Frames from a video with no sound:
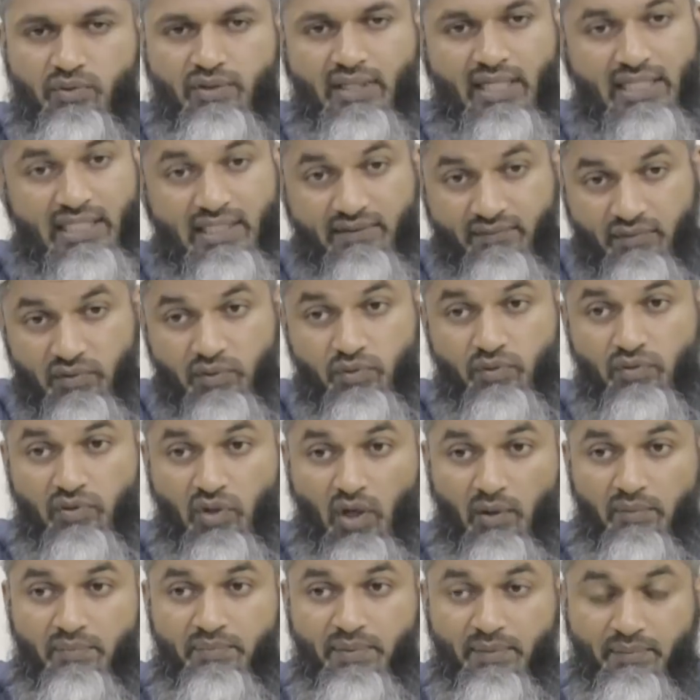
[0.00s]
do that even to
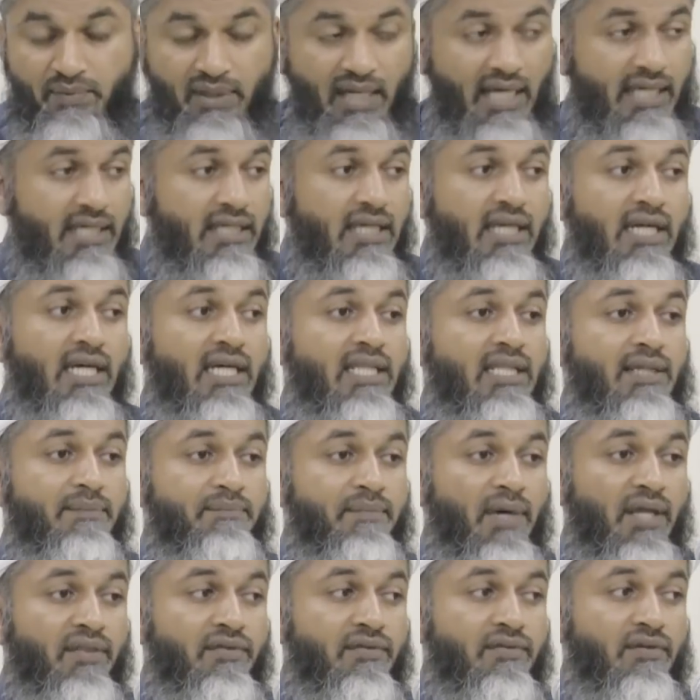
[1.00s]
common people. Like the
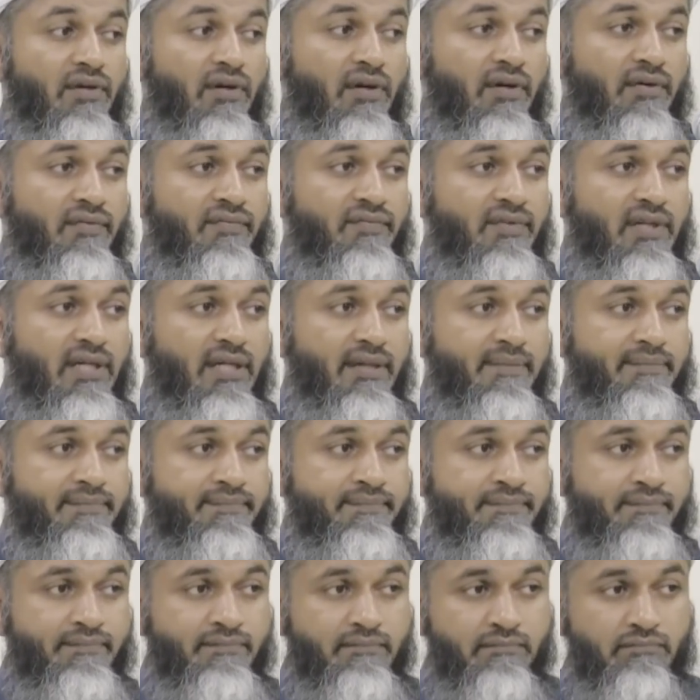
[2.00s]
mother of
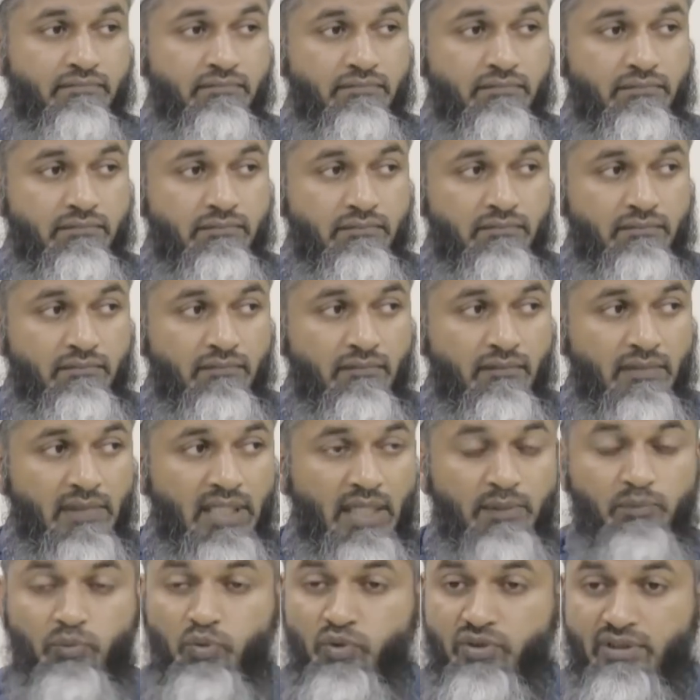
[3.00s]

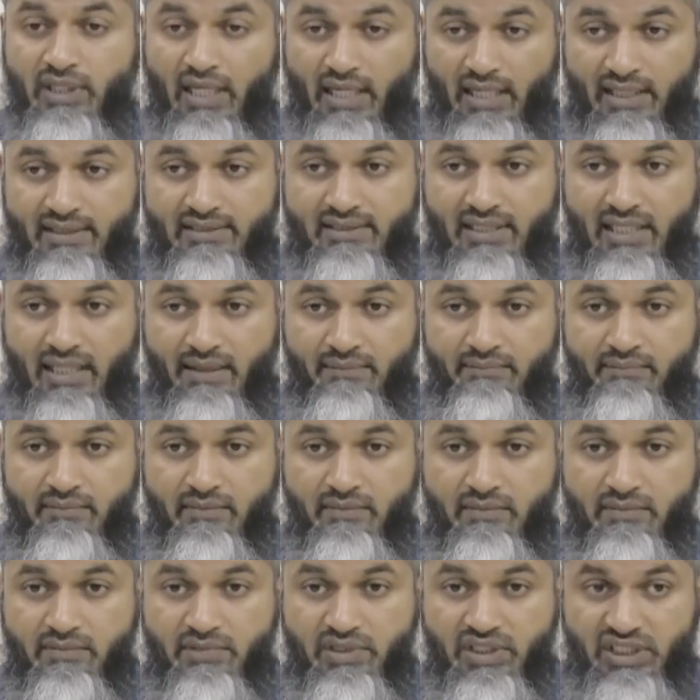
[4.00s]
Musa alayhi salam,
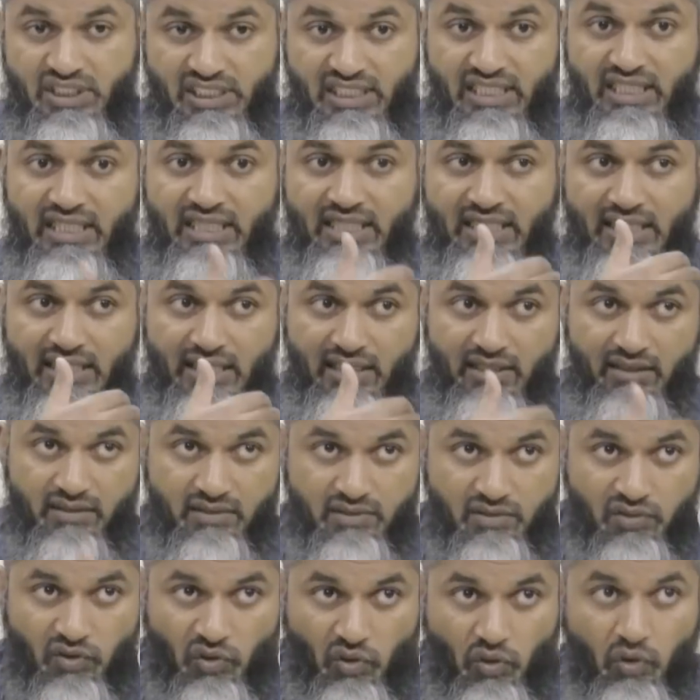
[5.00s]
she
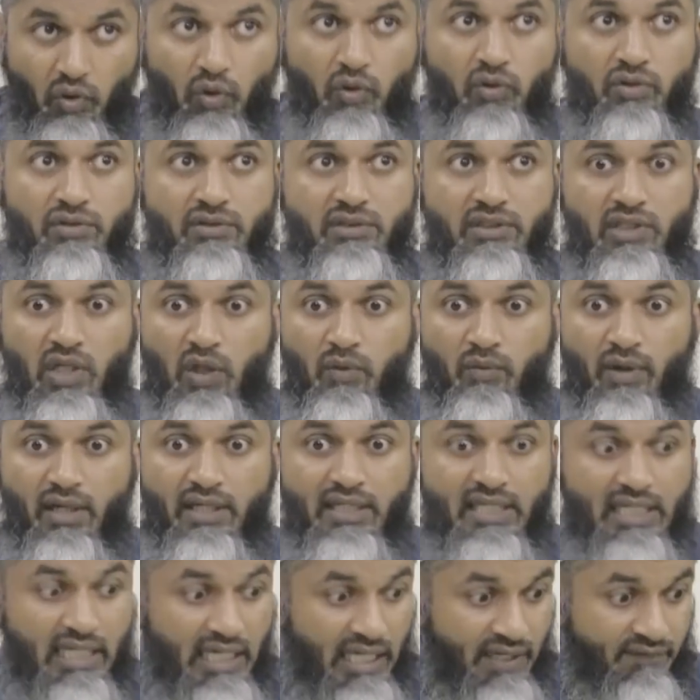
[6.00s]
thought, you know
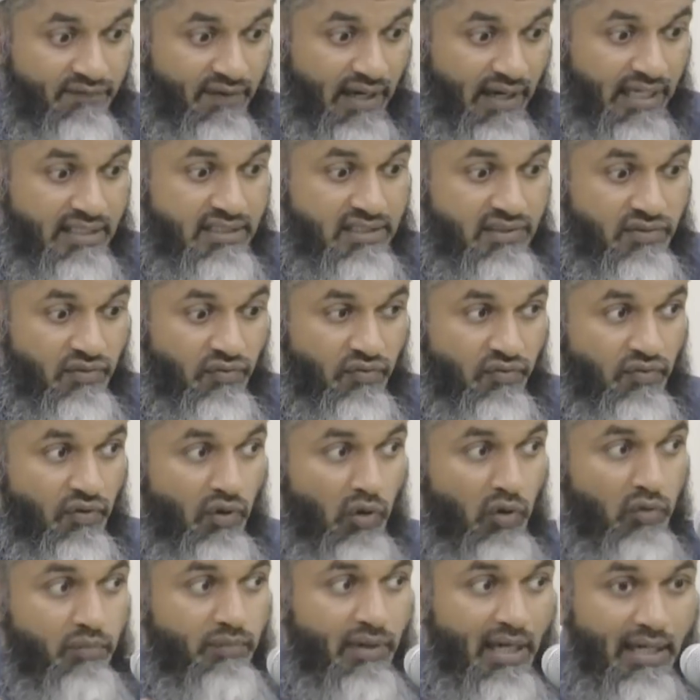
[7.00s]
what, if I just
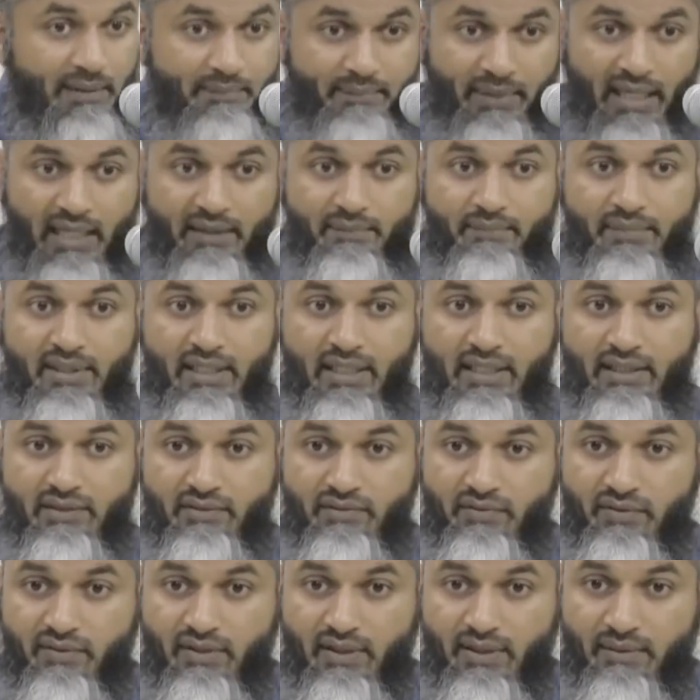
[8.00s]
throw my baby
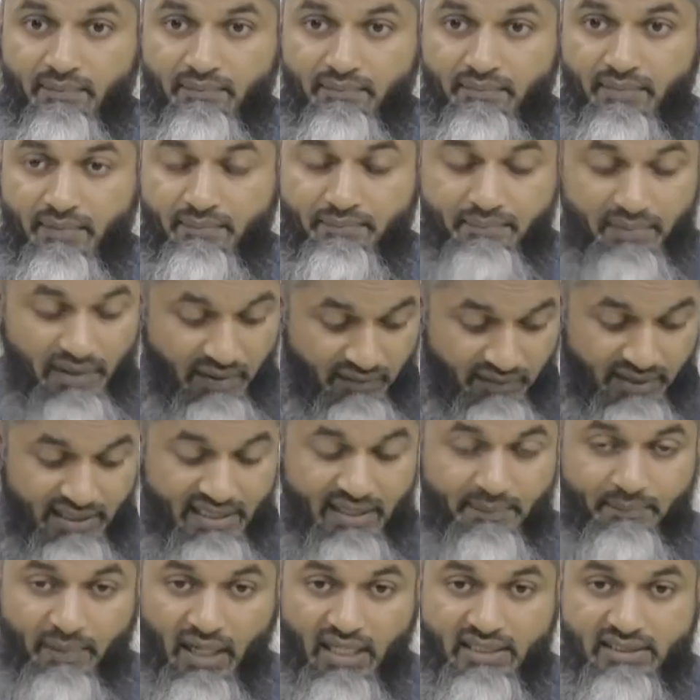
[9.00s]

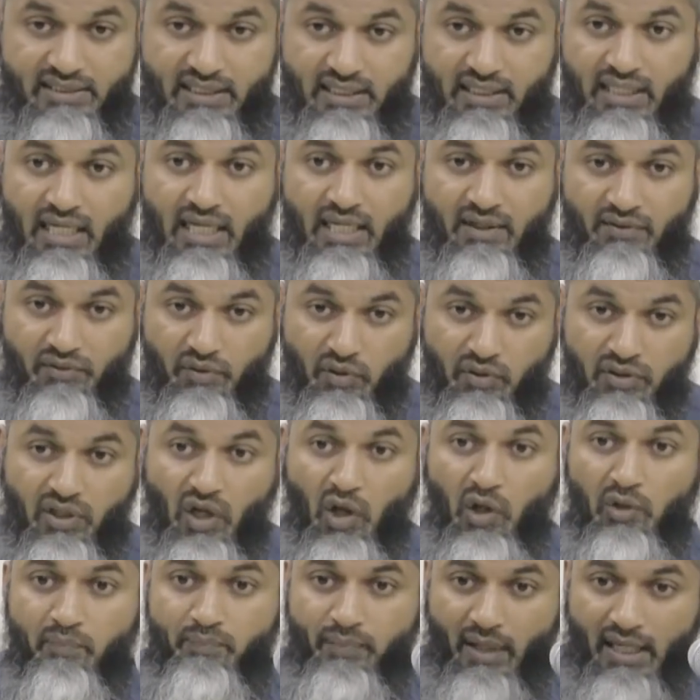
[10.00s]
throw the
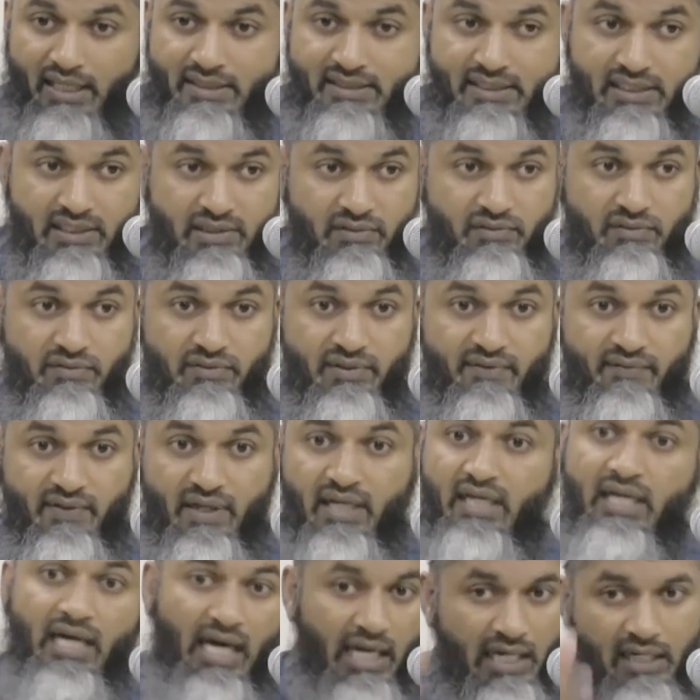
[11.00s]
whole basket into the
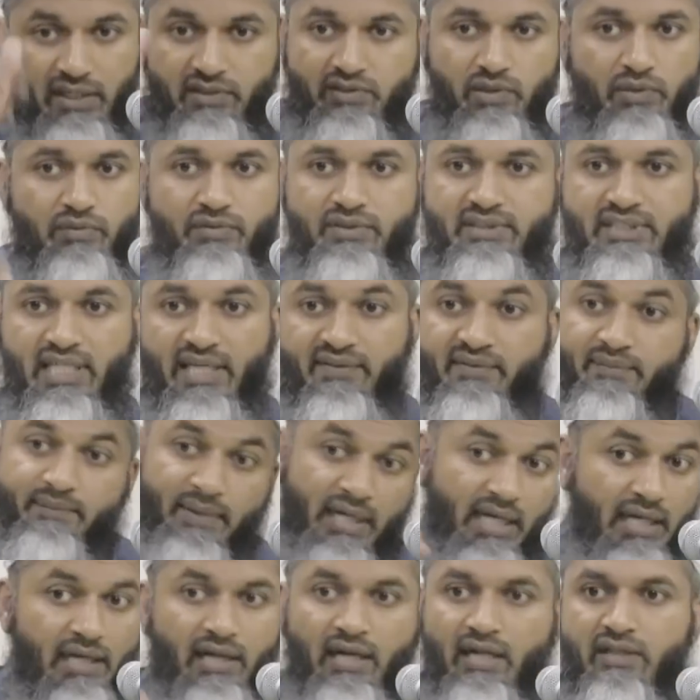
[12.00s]
river, Allah's going to save him,
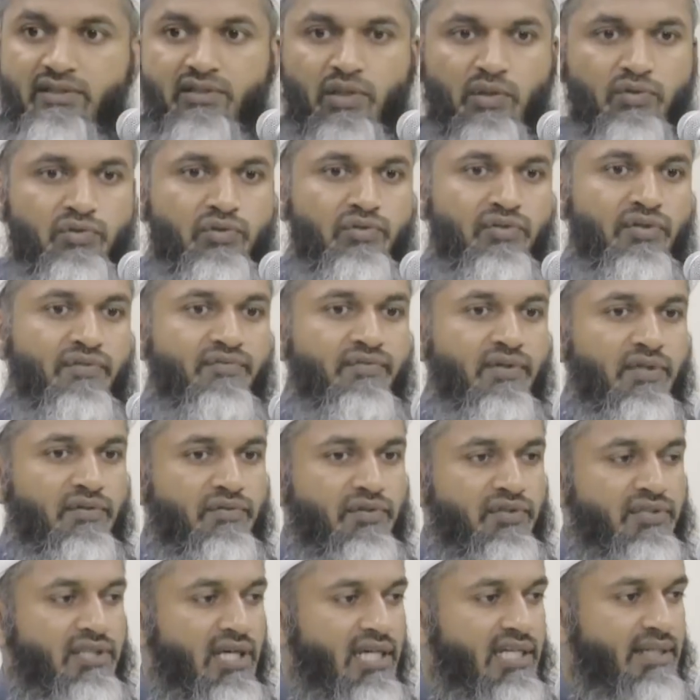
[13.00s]
and Allah's going to
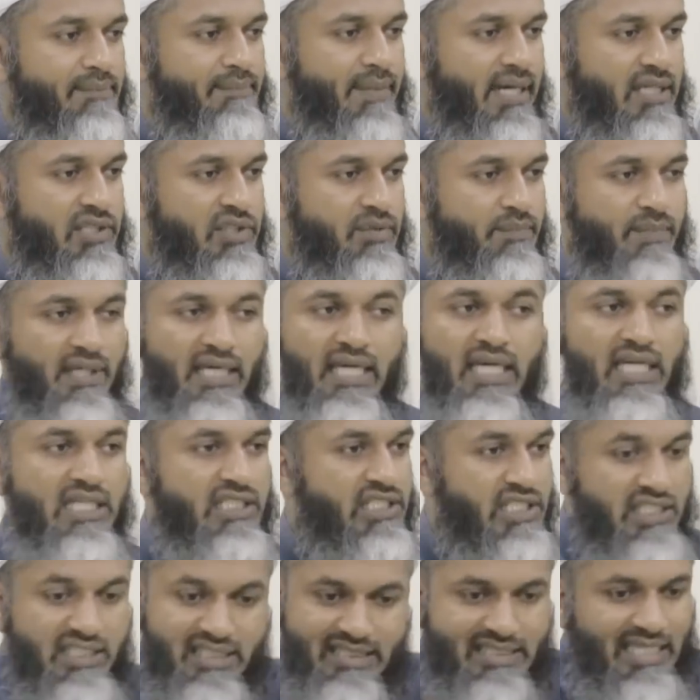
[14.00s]
return him back to me.
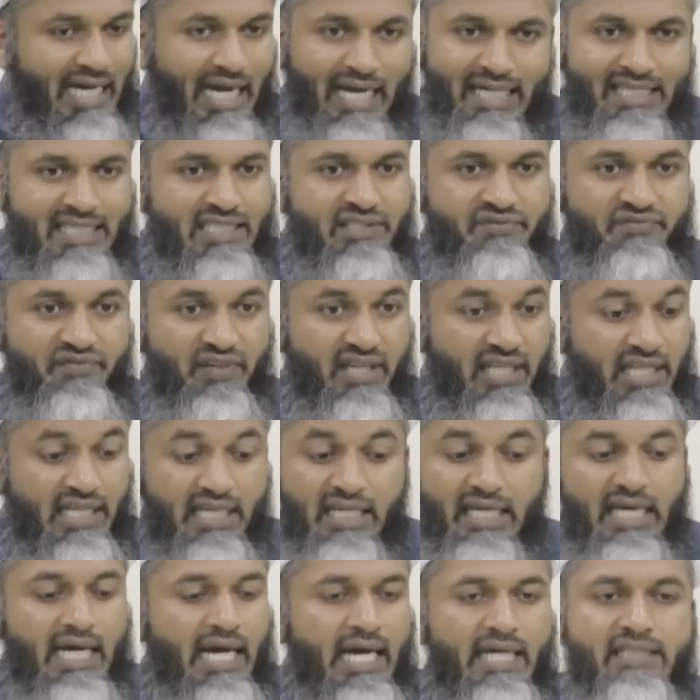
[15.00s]
She just had this
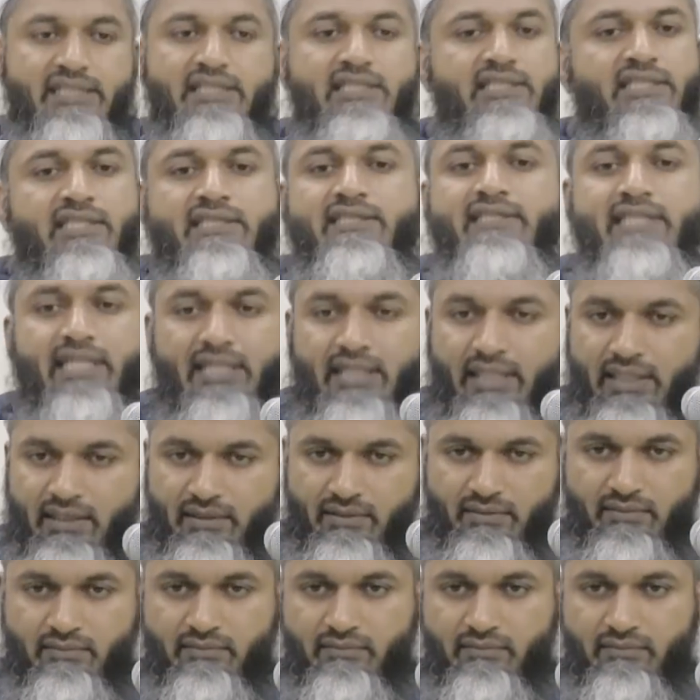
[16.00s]
feeling and she just did it.